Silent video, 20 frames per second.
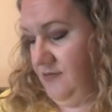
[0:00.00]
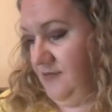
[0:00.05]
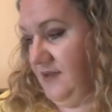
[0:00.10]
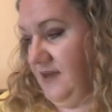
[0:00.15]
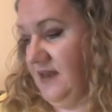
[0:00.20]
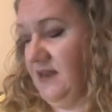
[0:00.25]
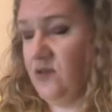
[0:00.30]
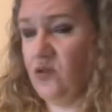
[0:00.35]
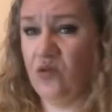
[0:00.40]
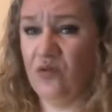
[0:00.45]
And
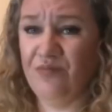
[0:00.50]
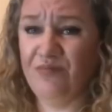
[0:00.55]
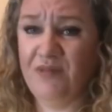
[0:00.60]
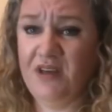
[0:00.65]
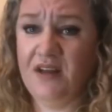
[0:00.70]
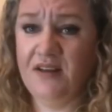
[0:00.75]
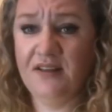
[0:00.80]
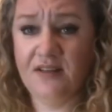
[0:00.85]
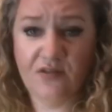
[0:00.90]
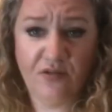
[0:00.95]
he told me I
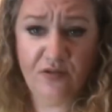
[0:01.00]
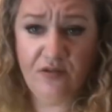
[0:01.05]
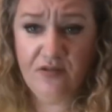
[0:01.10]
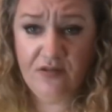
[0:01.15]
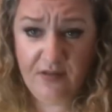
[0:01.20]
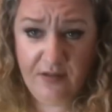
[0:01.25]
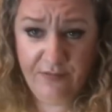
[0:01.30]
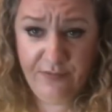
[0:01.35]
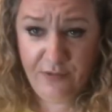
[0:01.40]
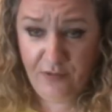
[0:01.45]
need to do
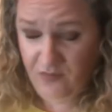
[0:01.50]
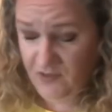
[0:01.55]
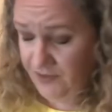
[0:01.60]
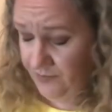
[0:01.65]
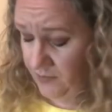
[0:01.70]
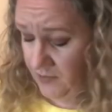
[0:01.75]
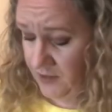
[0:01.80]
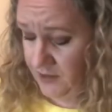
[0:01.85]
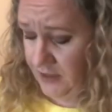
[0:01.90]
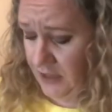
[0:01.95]
something with
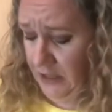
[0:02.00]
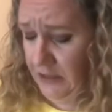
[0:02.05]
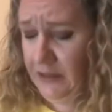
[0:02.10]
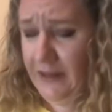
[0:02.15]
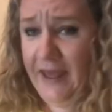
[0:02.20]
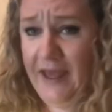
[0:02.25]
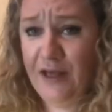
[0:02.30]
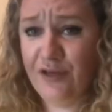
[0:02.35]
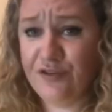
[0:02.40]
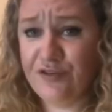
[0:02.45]
my
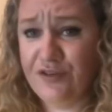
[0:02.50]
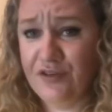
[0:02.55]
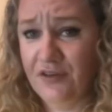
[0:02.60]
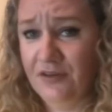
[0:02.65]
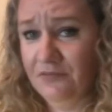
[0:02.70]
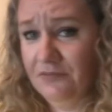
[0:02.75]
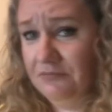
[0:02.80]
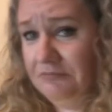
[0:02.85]
collection.